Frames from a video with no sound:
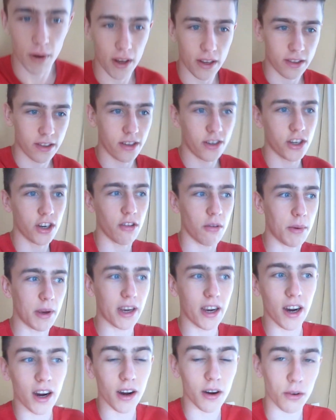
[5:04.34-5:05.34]
like the Jeremy
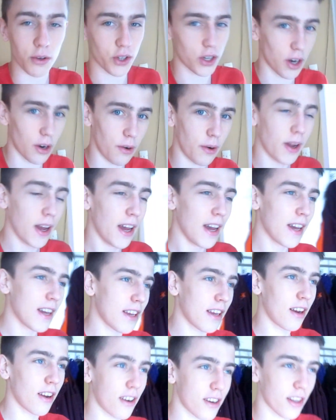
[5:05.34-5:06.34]
Kyle show.
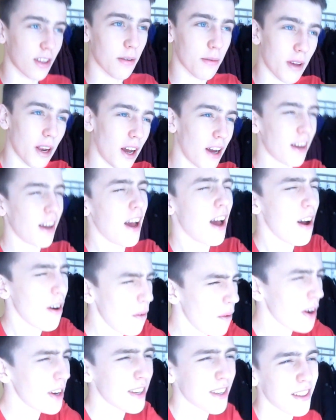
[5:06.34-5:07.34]
You look at them, you're like,
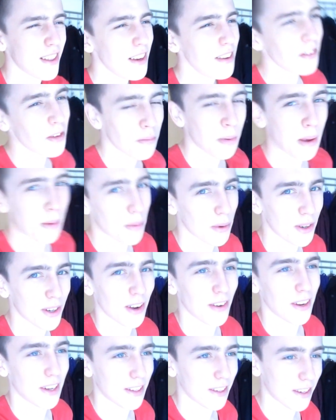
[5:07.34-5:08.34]
where did those people
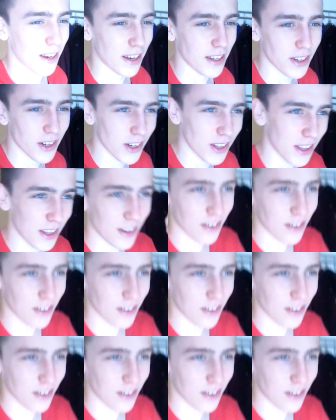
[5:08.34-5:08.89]
don't exist? What do they